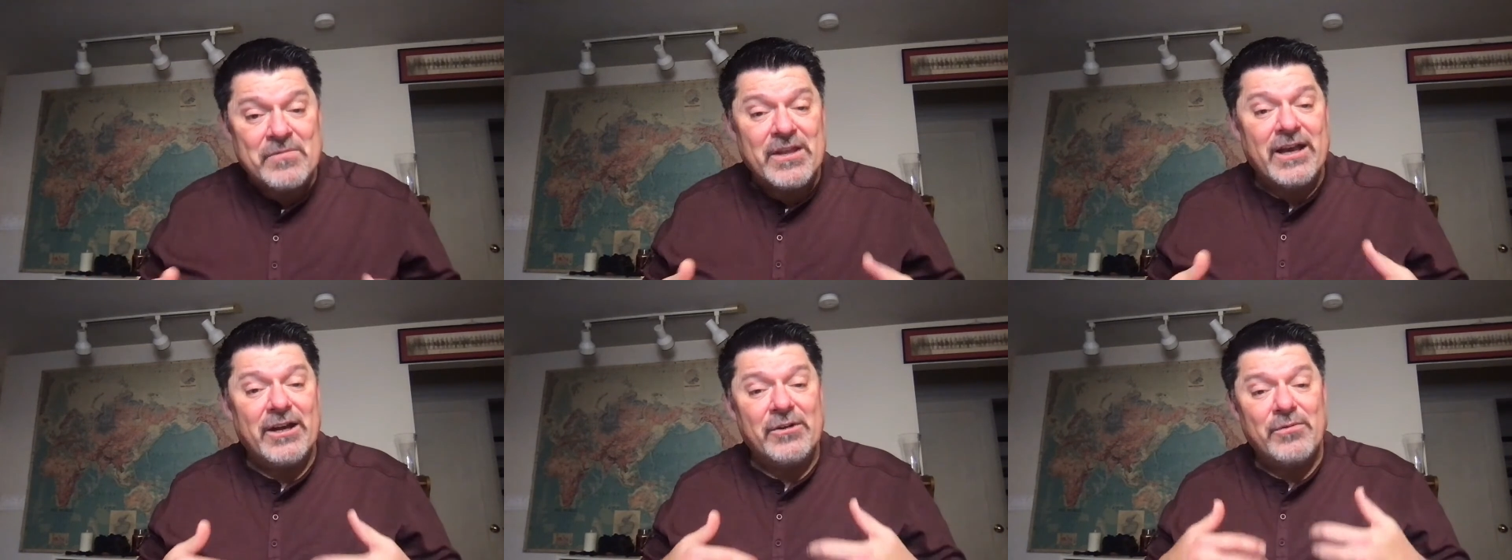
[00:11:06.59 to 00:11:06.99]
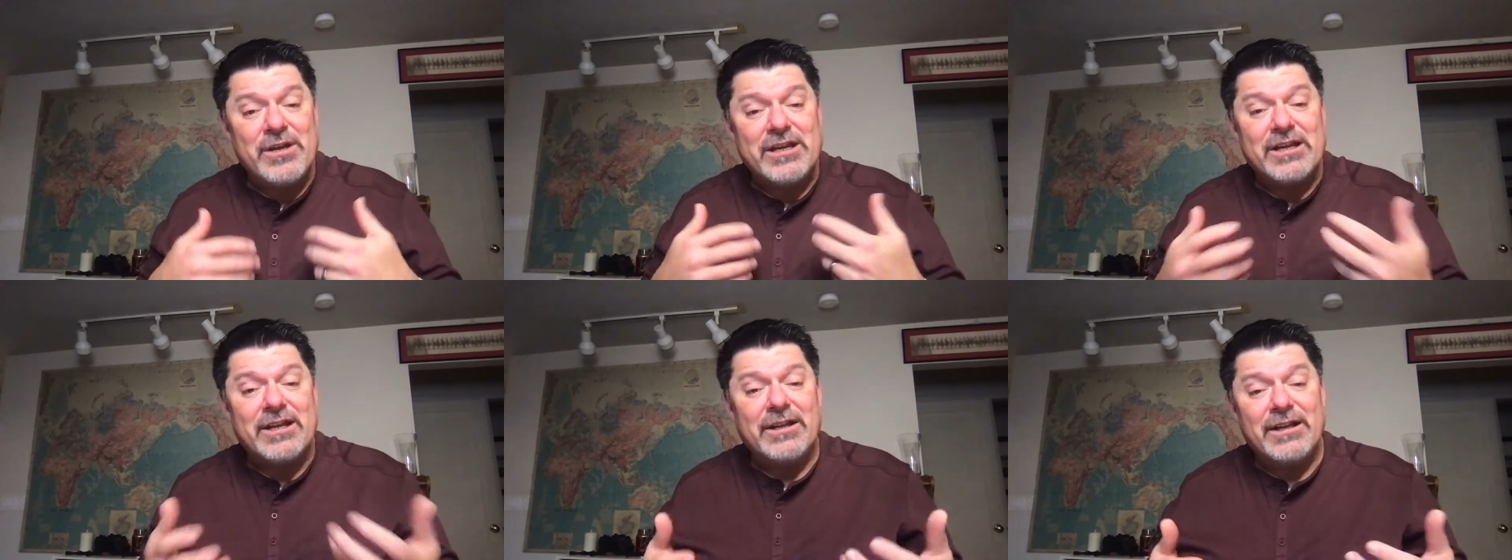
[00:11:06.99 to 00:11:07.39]
How do
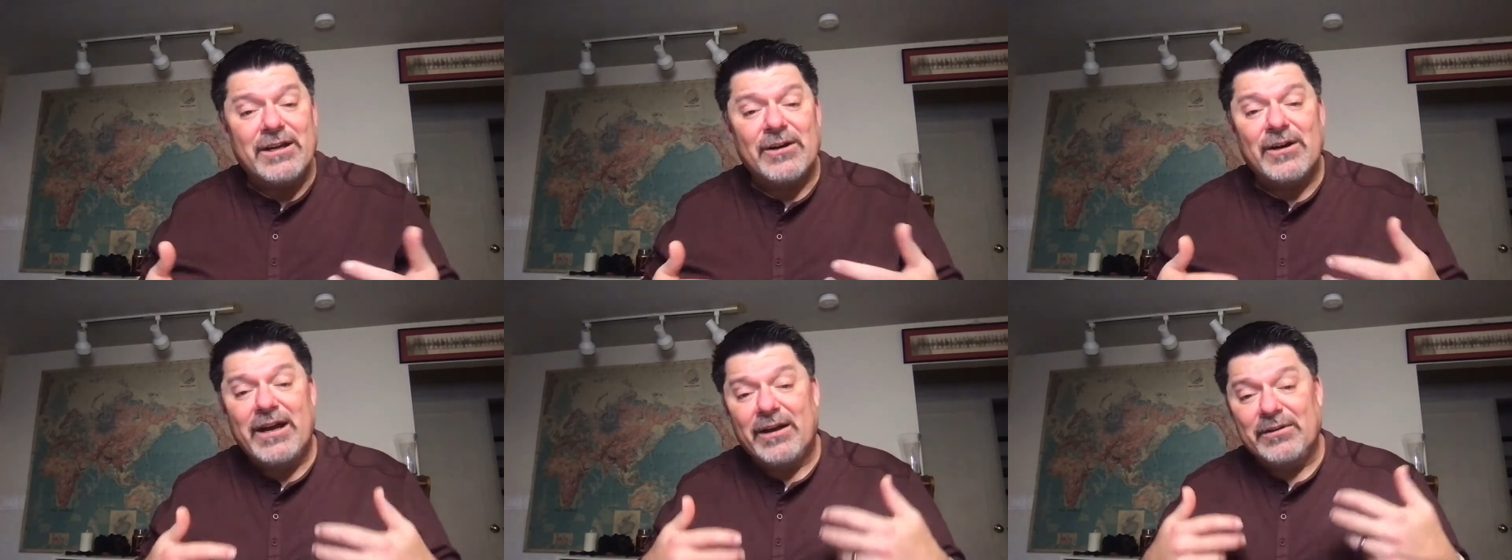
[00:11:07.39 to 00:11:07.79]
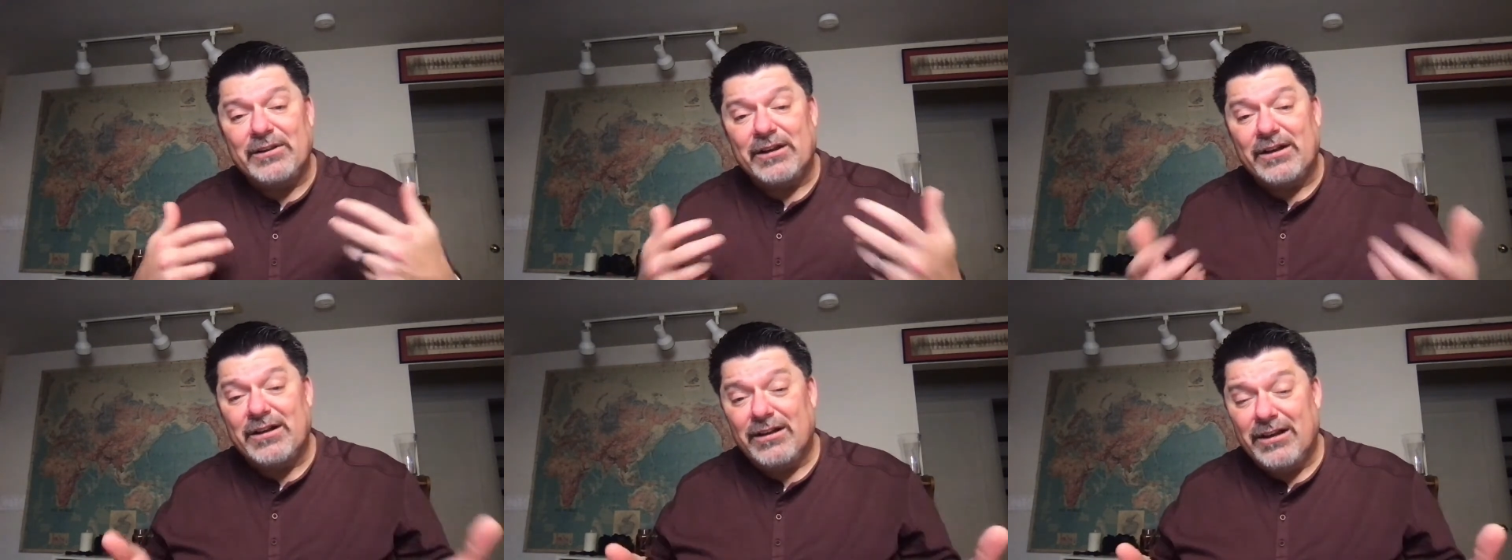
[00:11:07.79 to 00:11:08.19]
we clear out
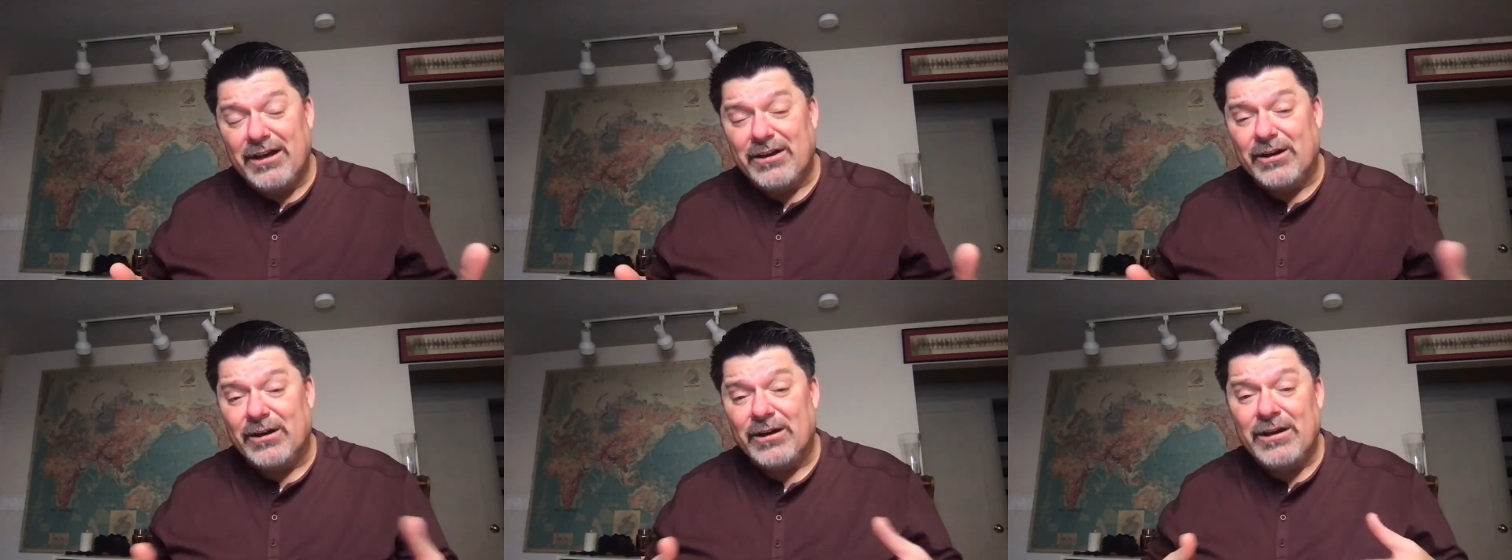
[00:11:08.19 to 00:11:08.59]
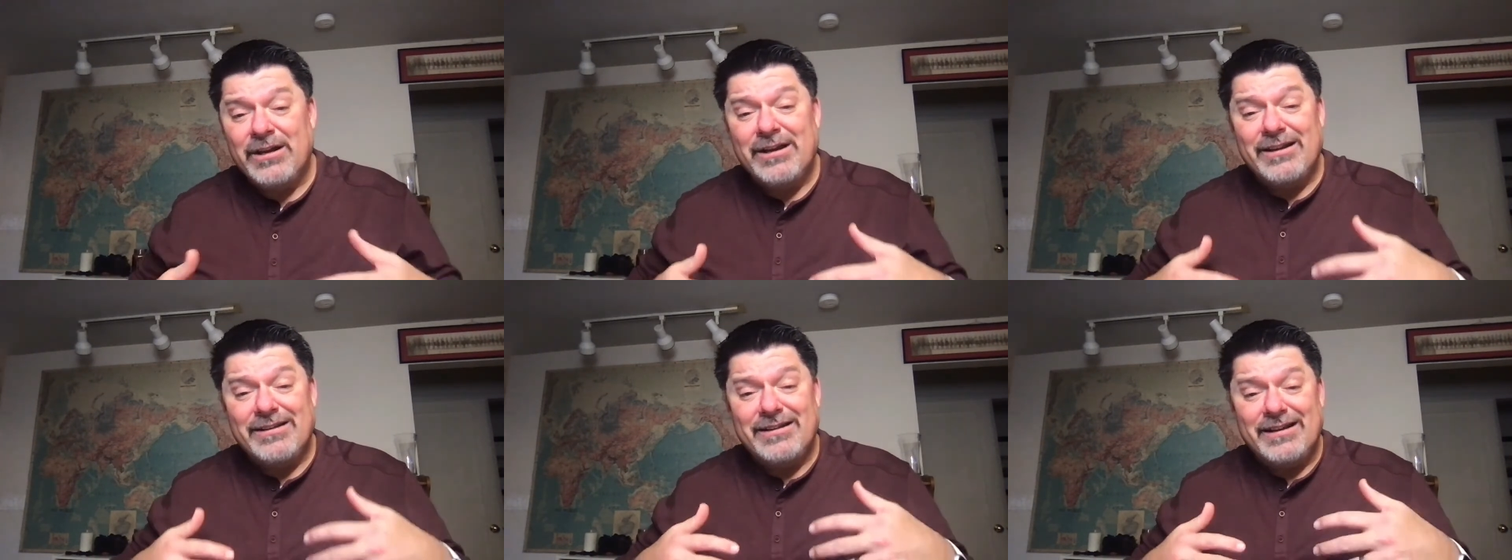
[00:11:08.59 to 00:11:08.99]
the clutter
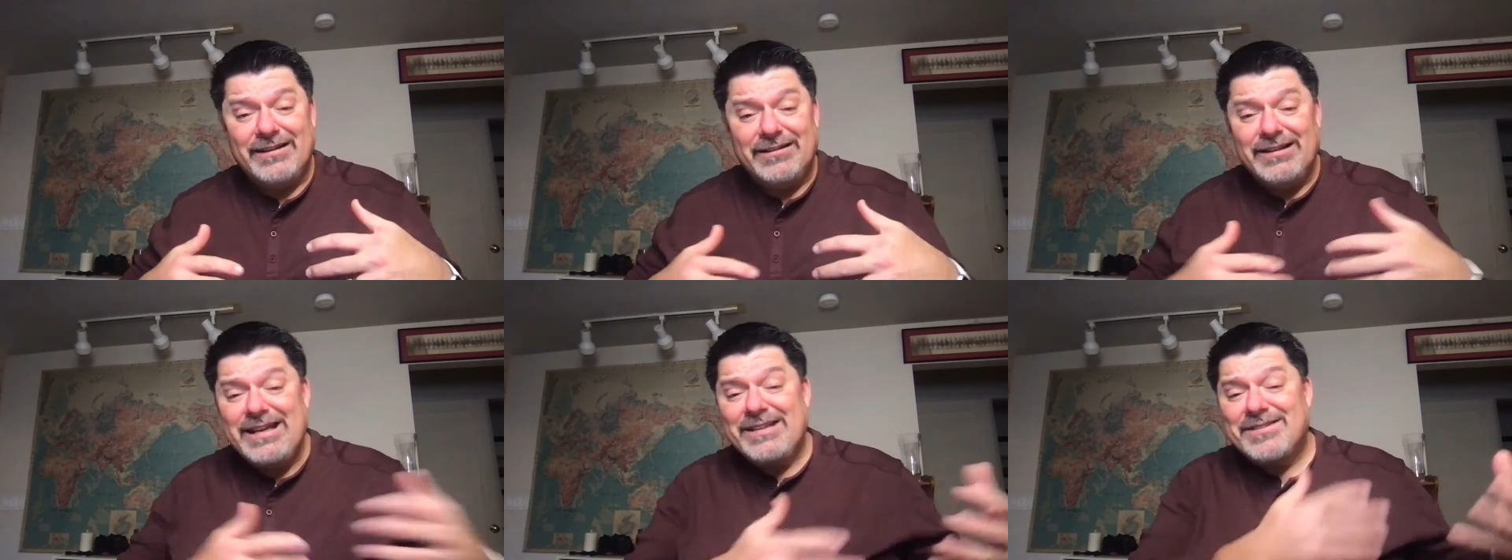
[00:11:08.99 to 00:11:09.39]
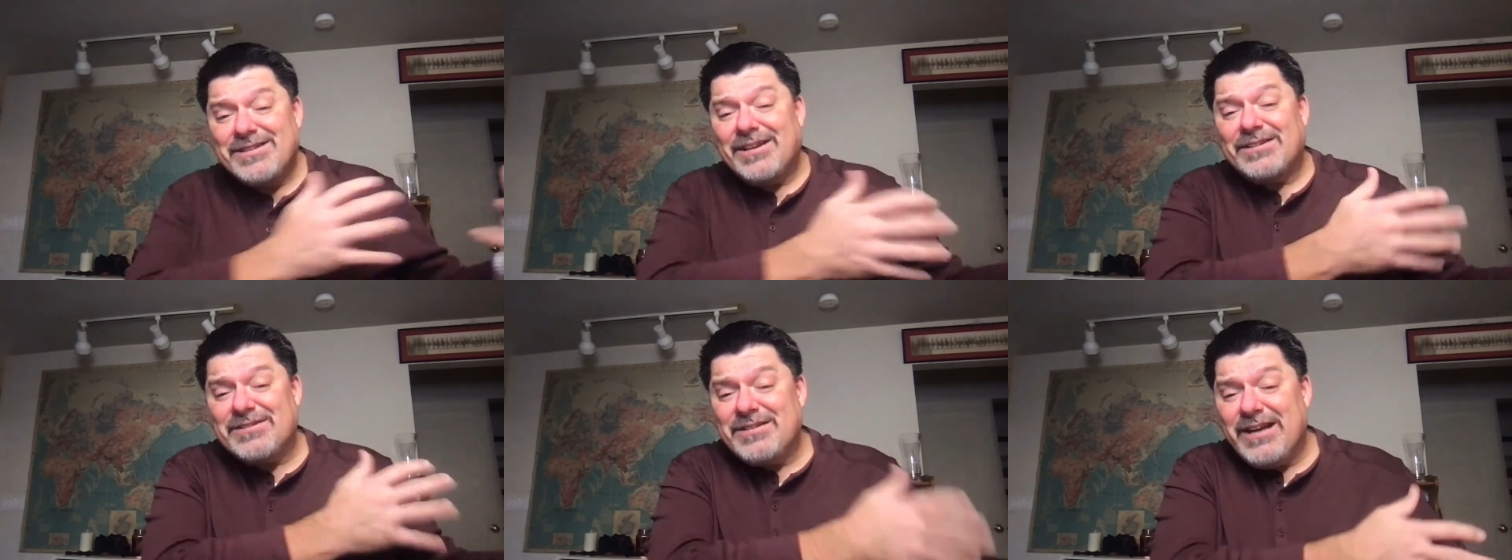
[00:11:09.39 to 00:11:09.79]
that leads
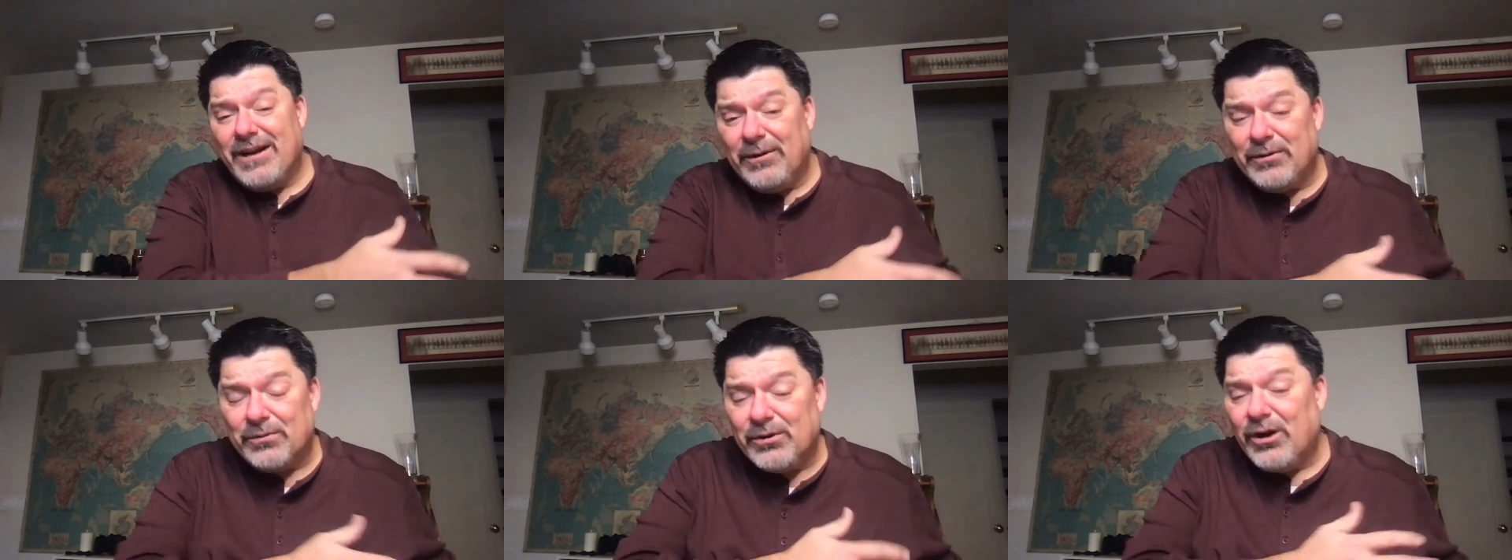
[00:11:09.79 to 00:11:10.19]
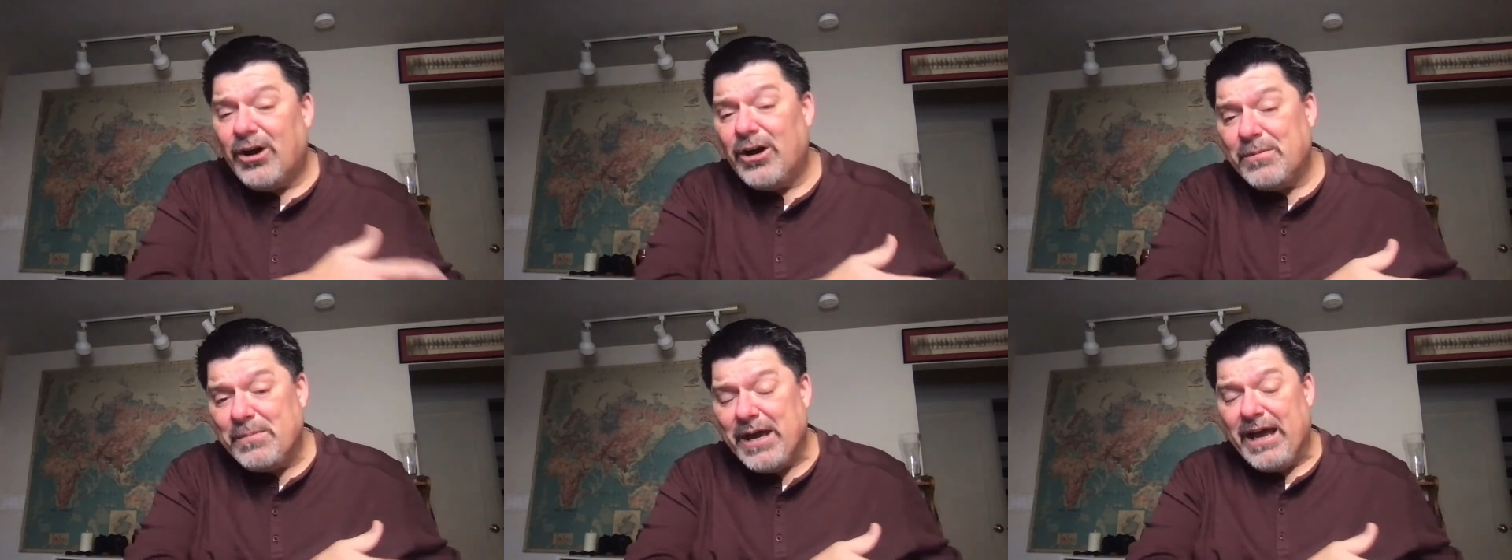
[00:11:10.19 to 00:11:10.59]
us down the
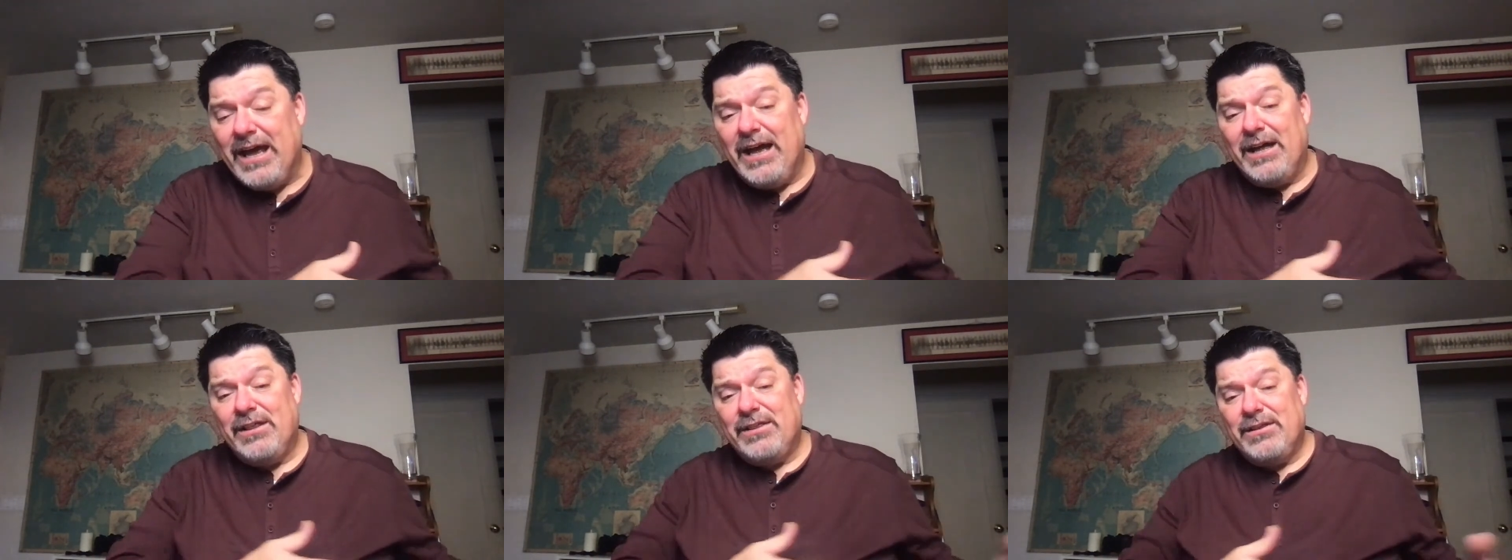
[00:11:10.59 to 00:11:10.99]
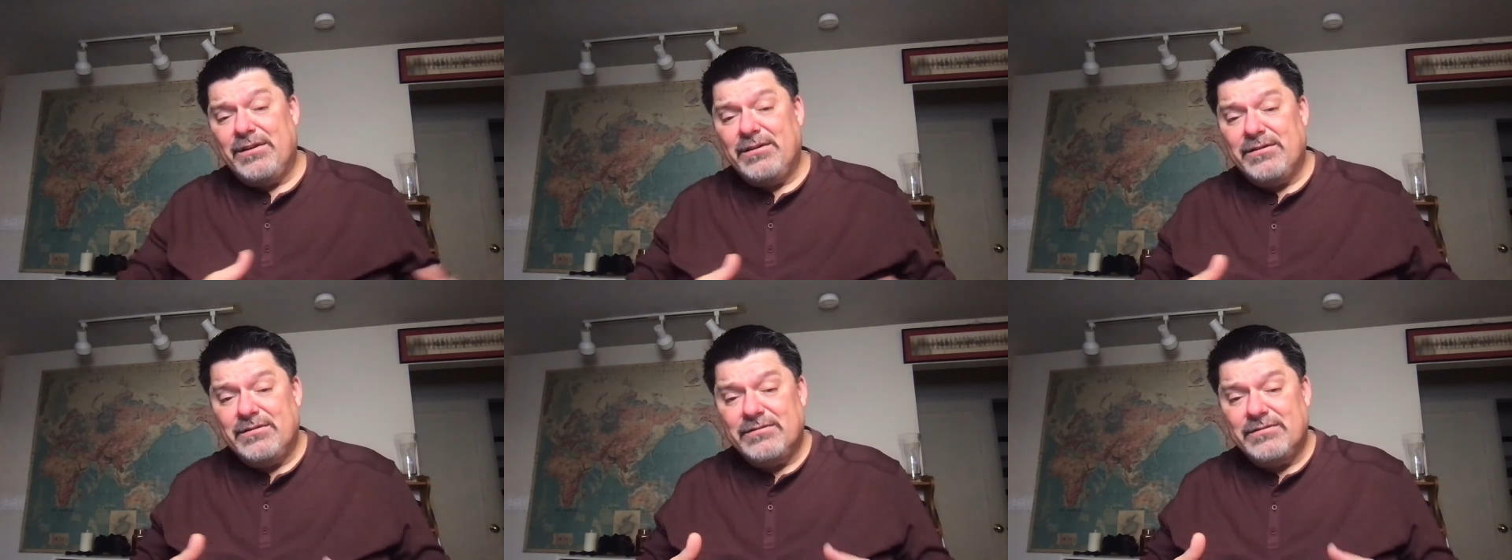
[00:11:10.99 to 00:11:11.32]
wrong path